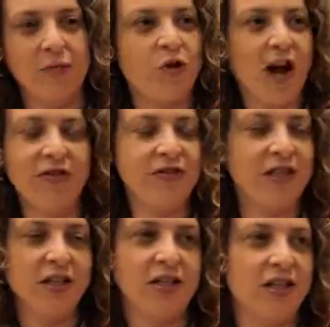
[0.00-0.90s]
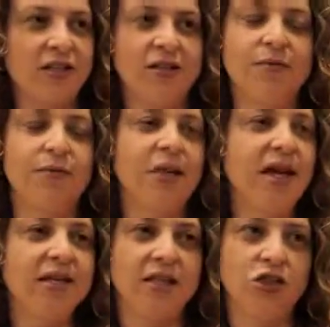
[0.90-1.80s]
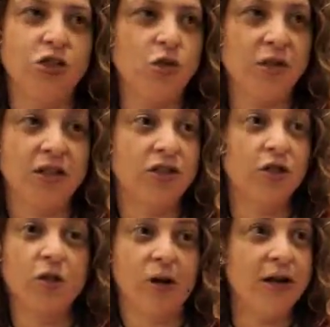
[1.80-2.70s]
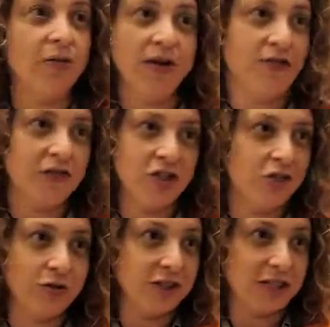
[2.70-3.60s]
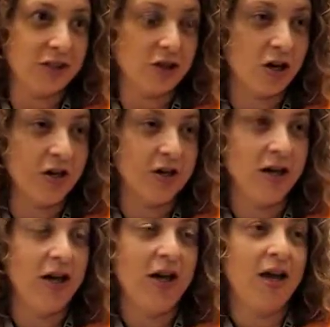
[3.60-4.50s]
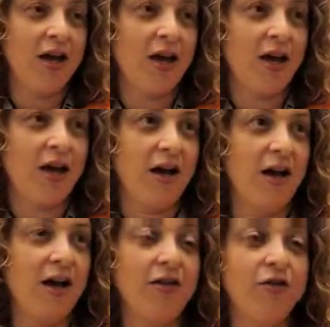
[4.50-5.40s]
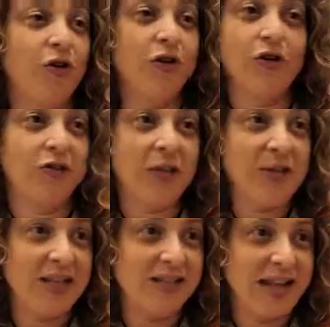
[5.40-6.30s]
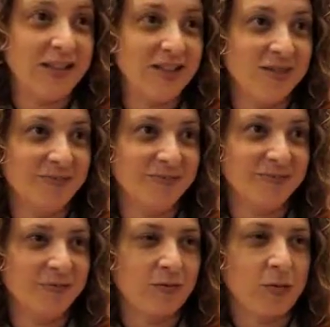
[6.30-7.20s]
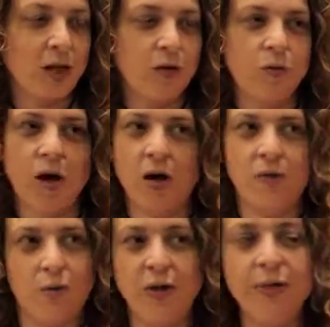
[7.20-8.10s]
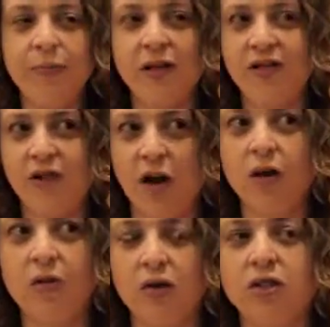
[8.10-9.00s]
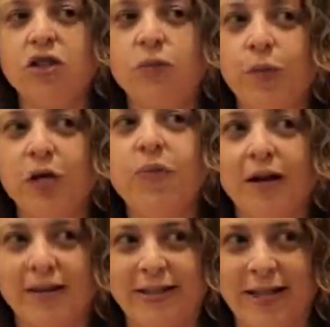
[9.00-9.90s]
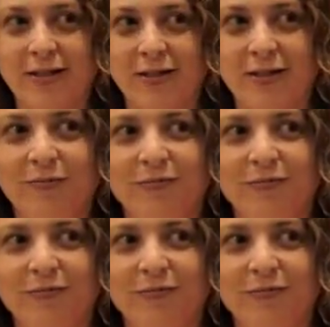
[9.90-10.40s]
Crafting is an amazing tool, and it's a great way for children to get started. You've heard of those lemonade stands? Well, we believe in our world to do bookmark stands.